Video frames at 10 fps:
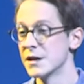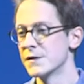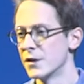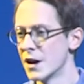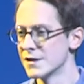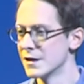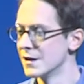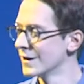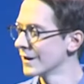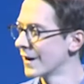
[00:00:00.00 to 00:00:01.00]
at least for us,
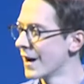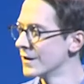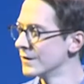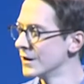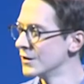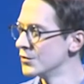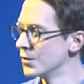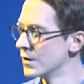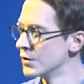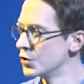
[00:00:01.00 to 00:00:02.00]
in kind of an
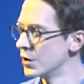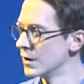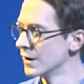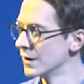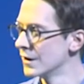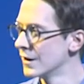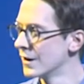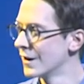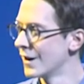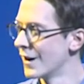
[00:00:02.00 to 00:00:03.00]
enjoy the journey
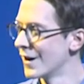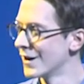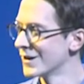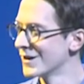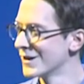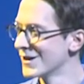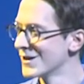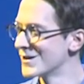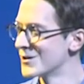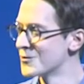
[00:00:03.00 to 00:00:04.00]
uh,
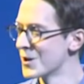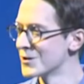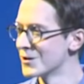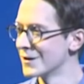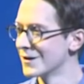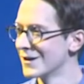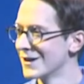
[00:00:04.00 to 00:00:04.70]
situation,